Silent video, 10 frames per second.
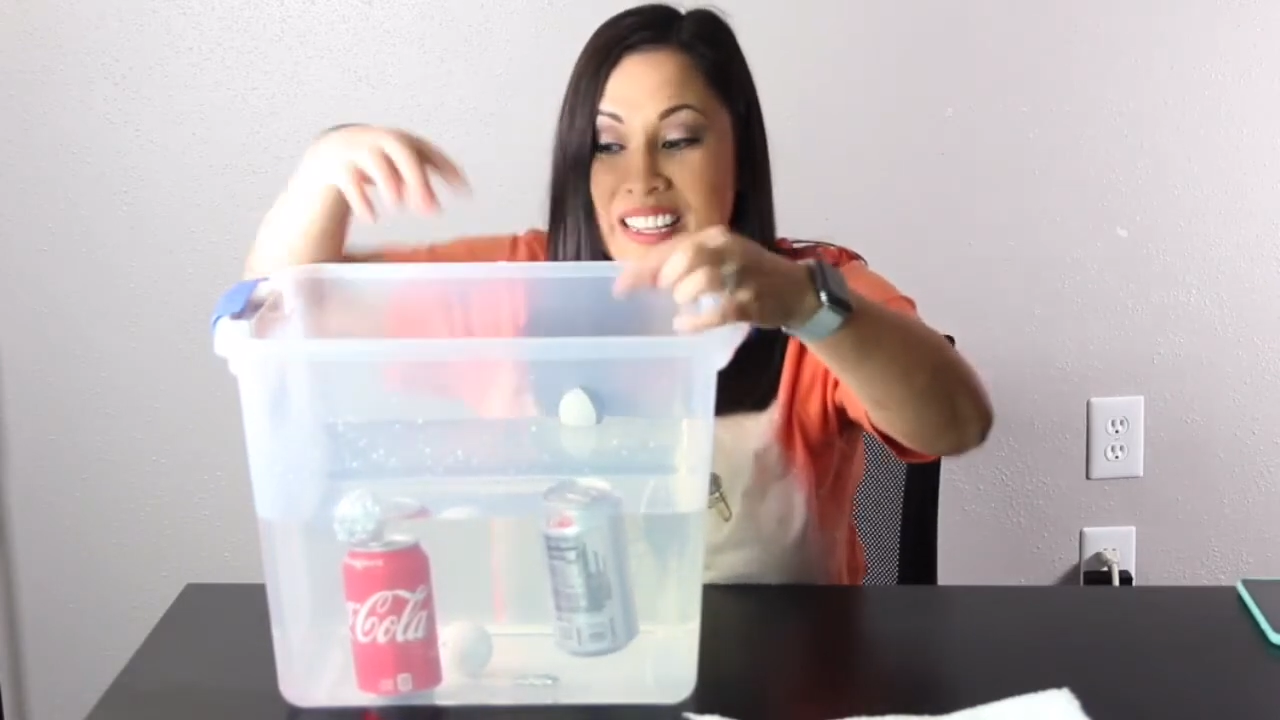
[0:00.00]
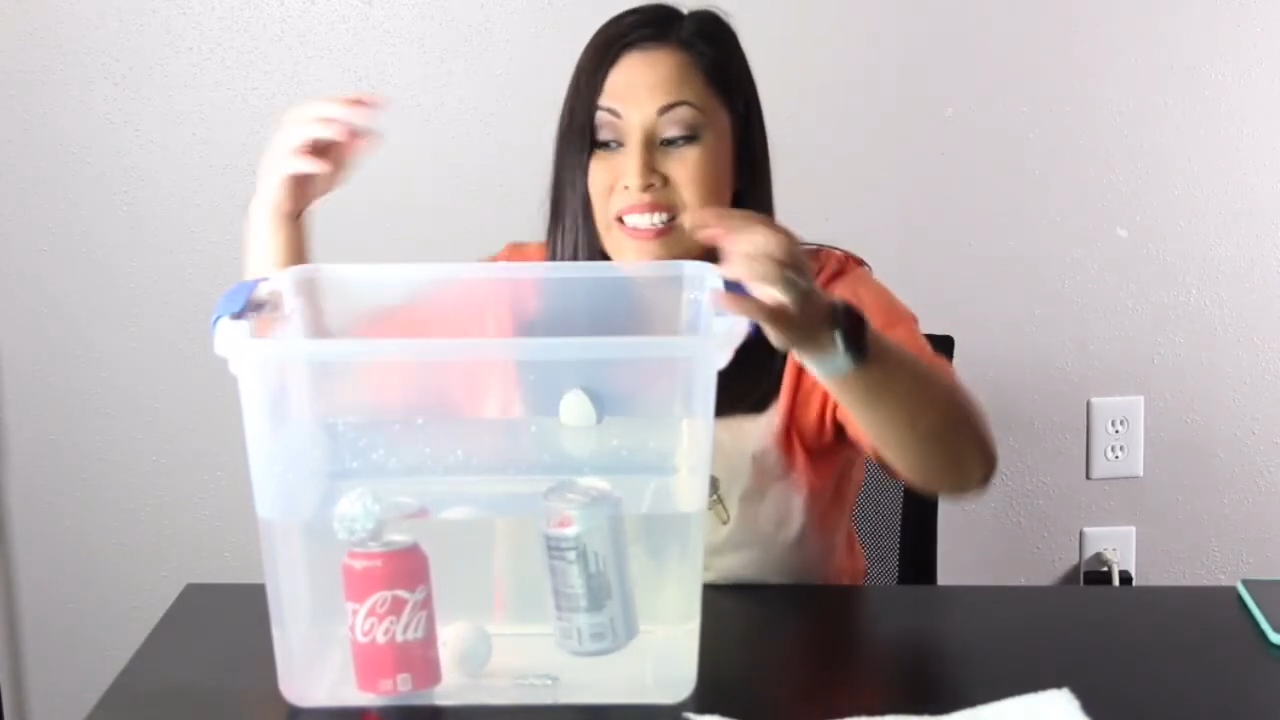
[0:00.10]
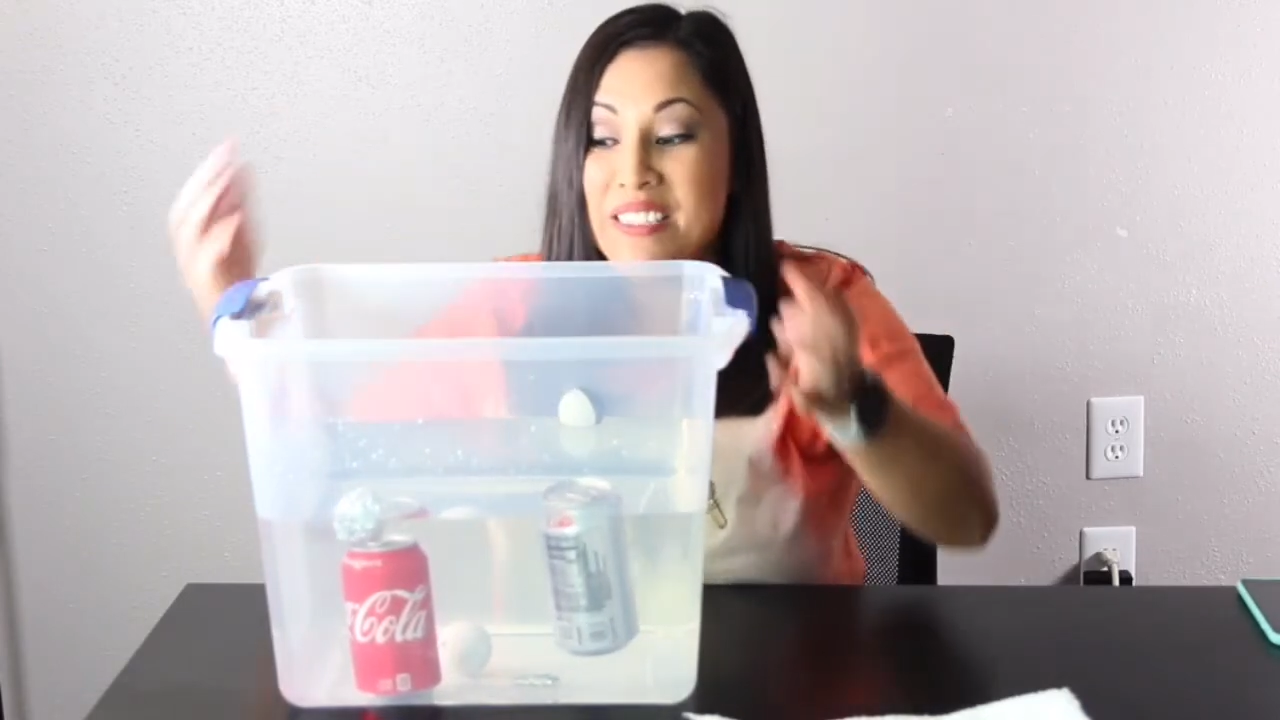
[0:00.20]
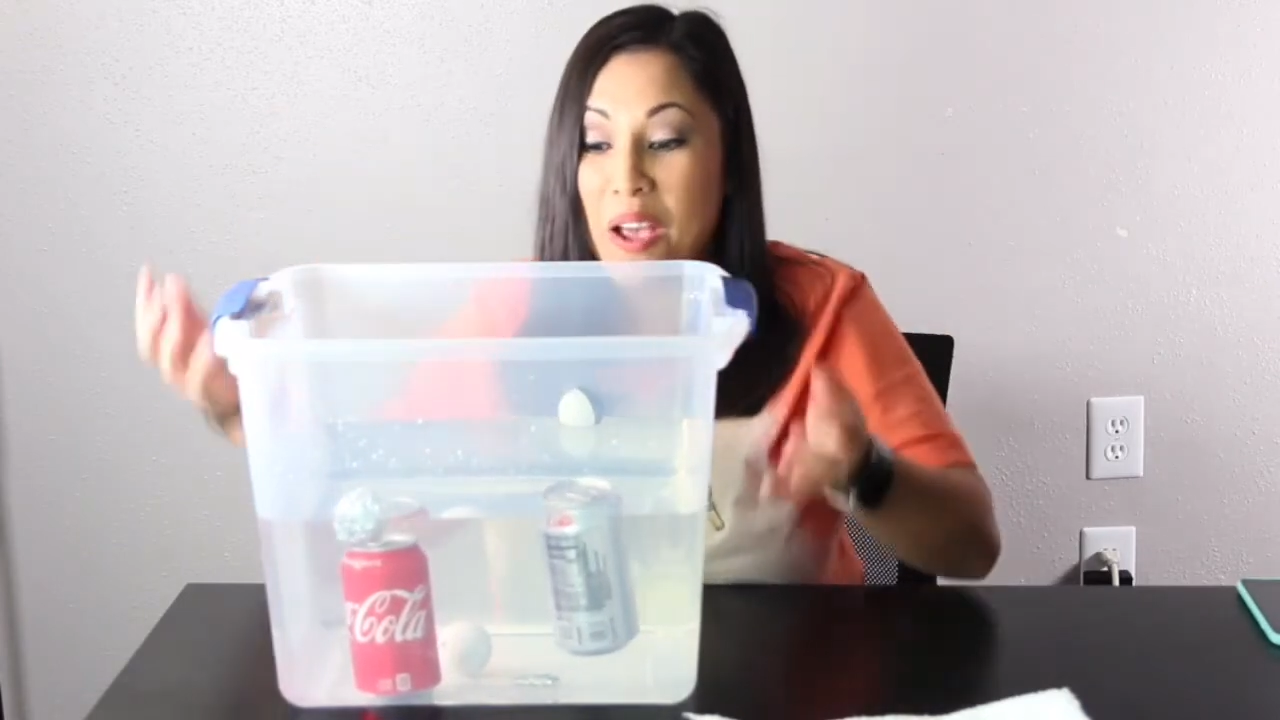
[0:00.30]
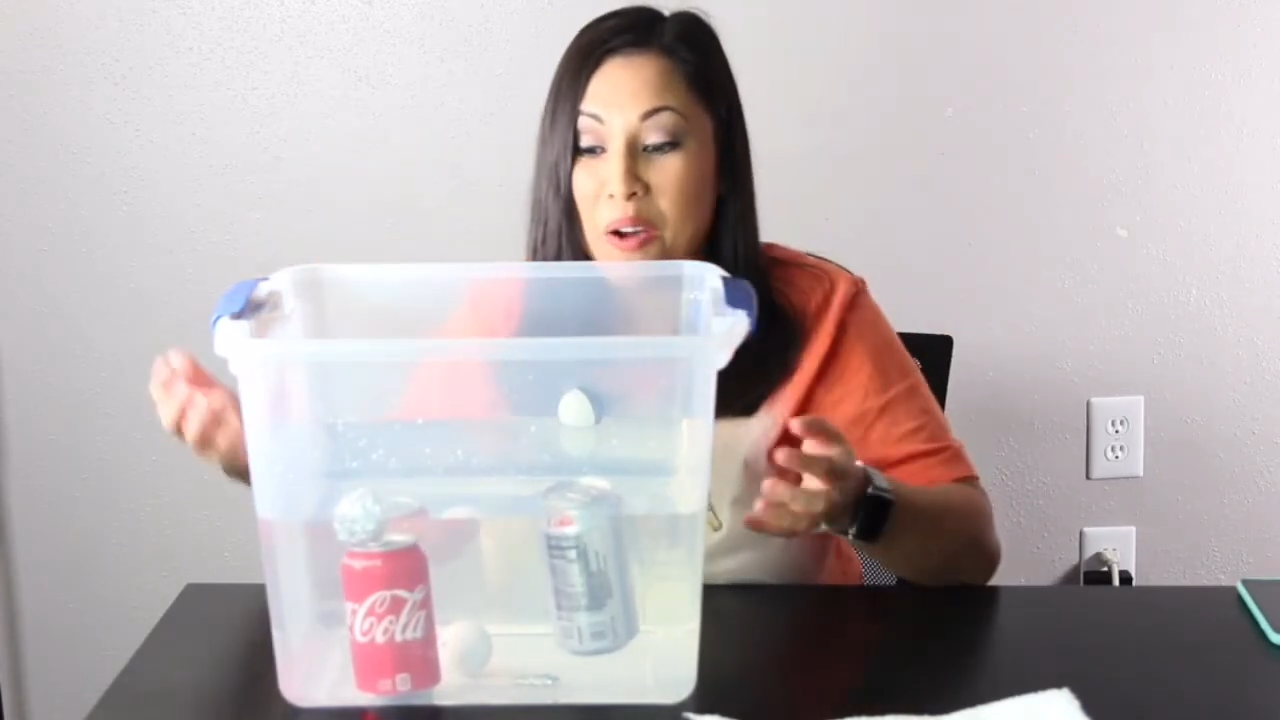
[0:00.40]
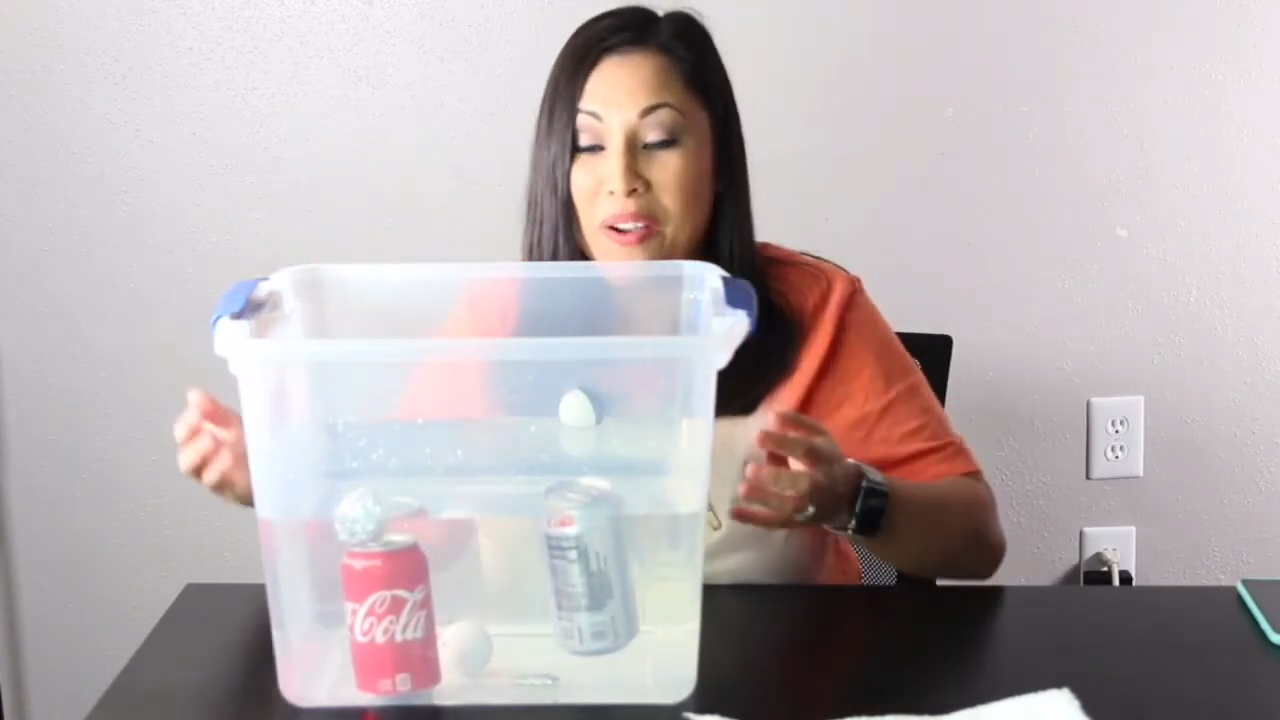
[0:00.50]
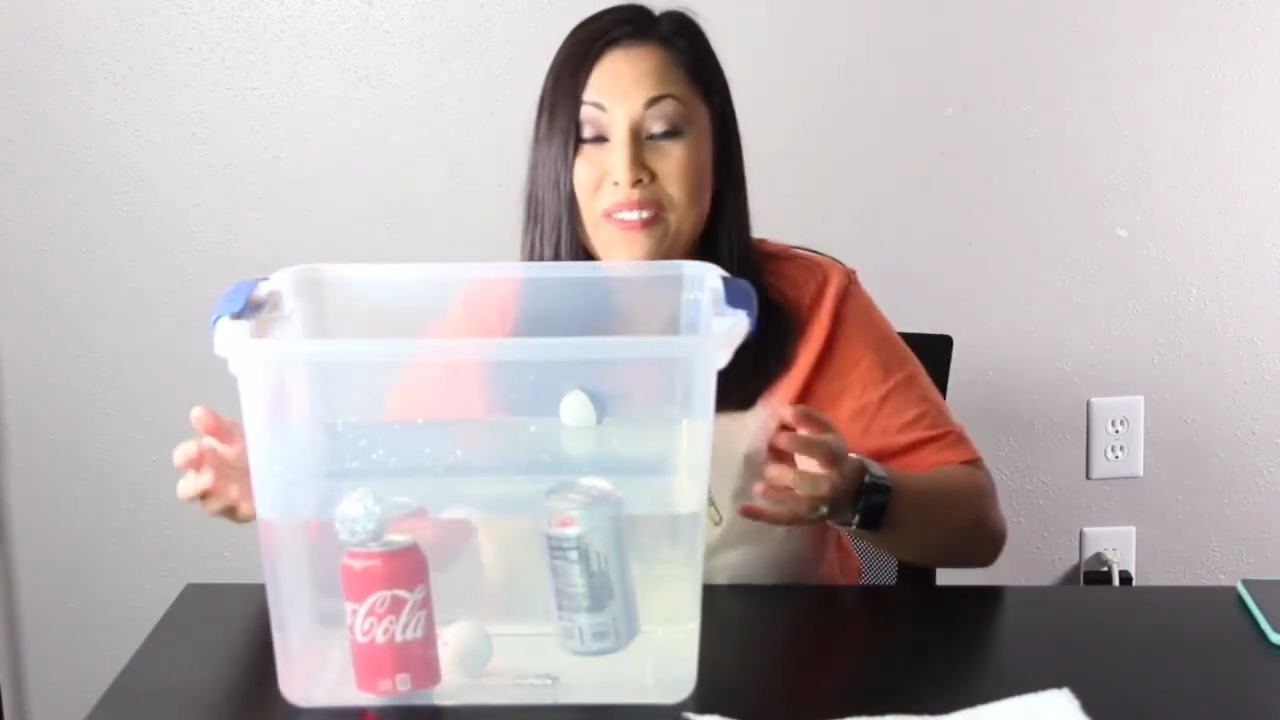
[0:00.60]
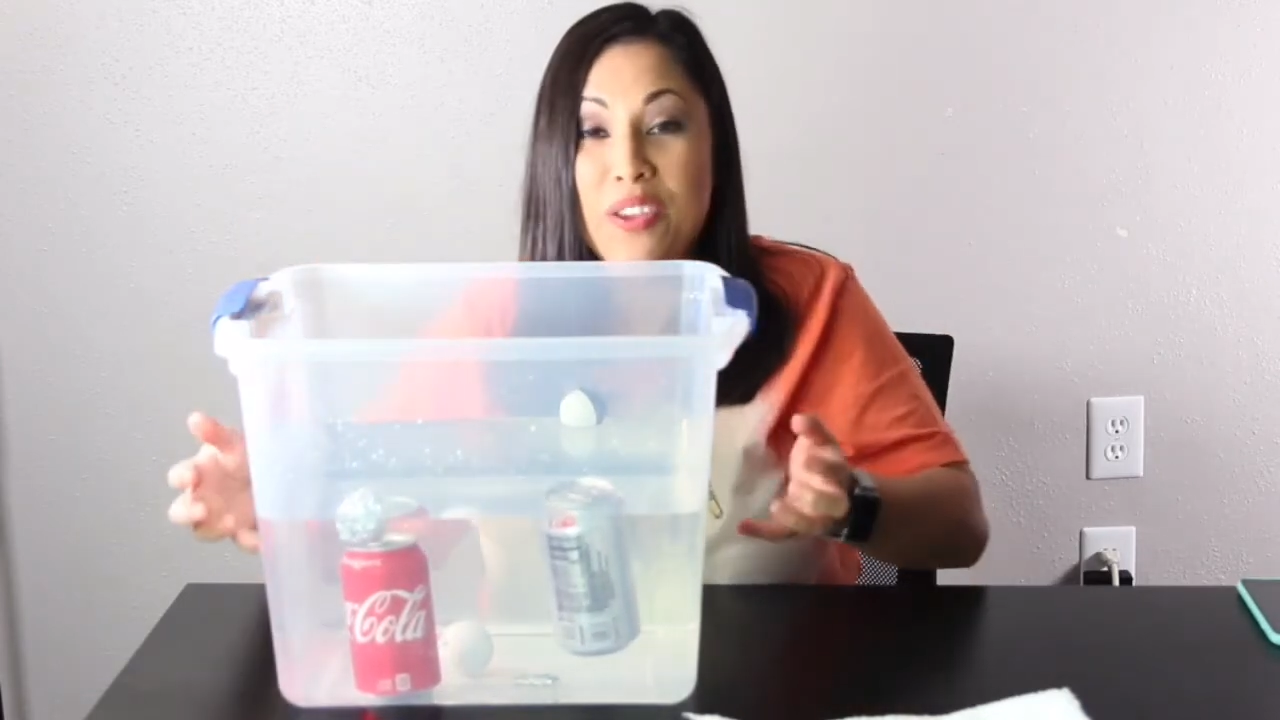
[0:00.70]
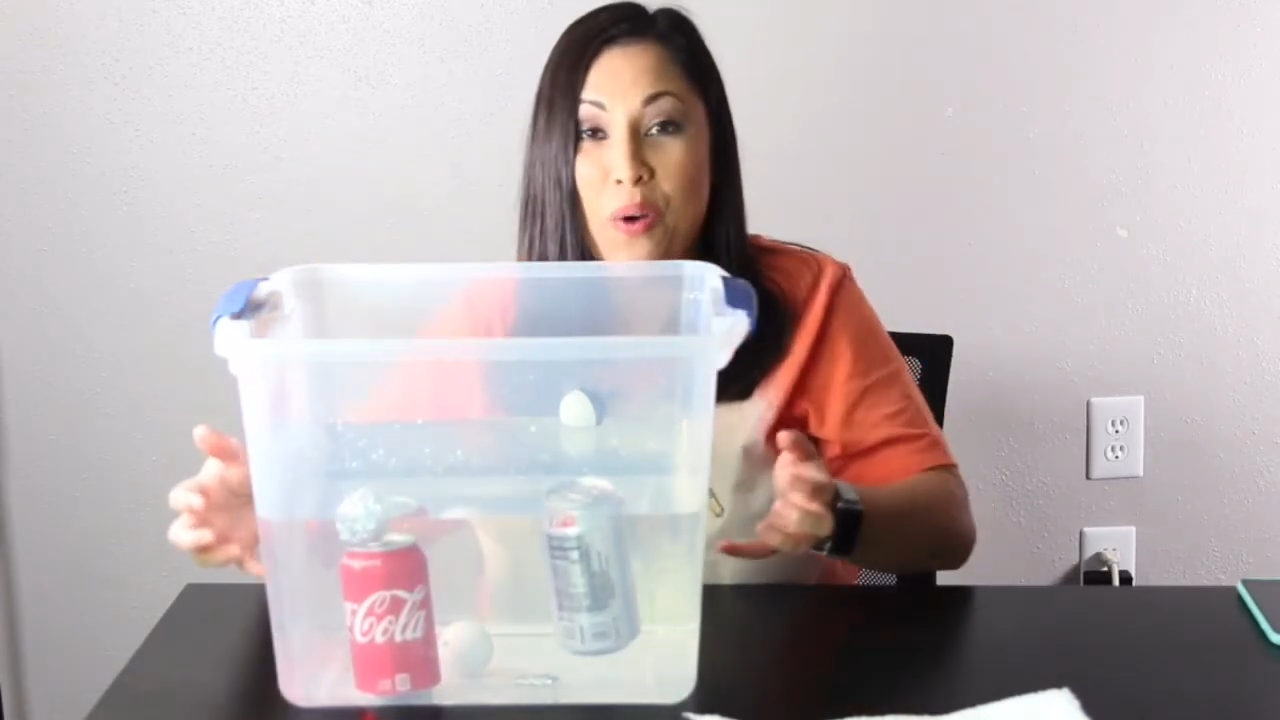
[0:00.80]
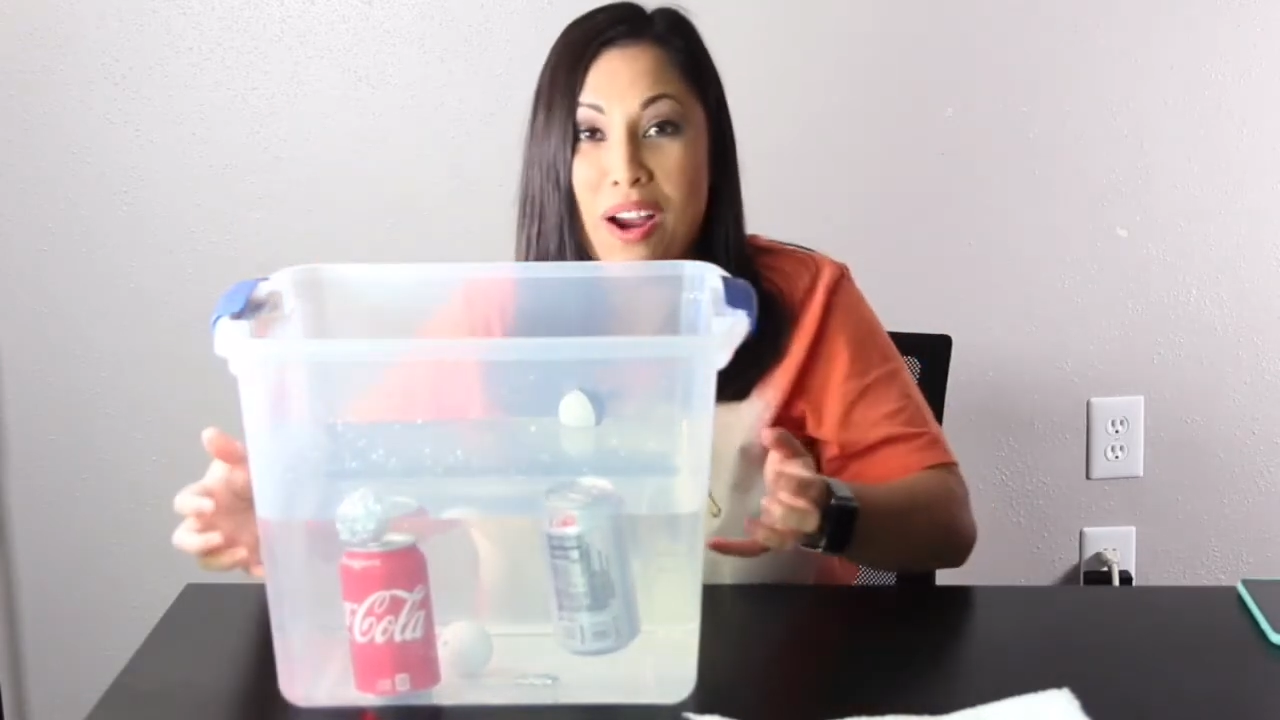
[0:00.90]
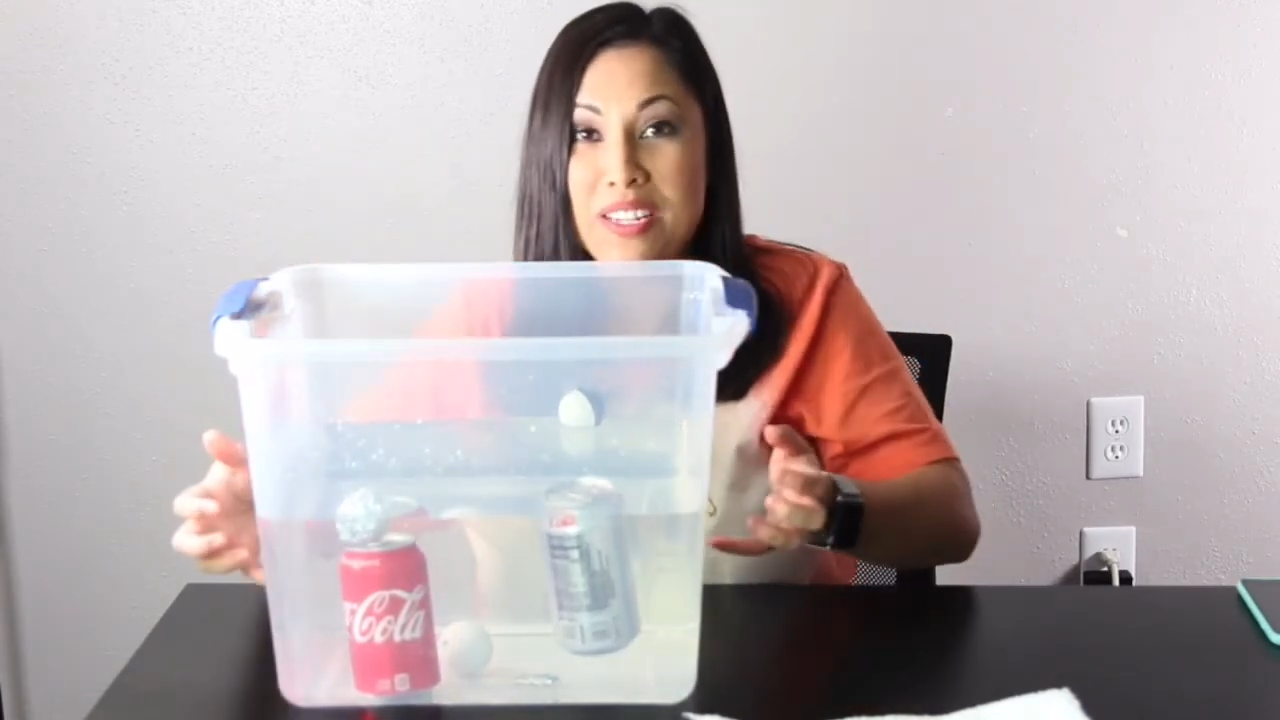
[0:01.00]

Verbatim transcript: So if you are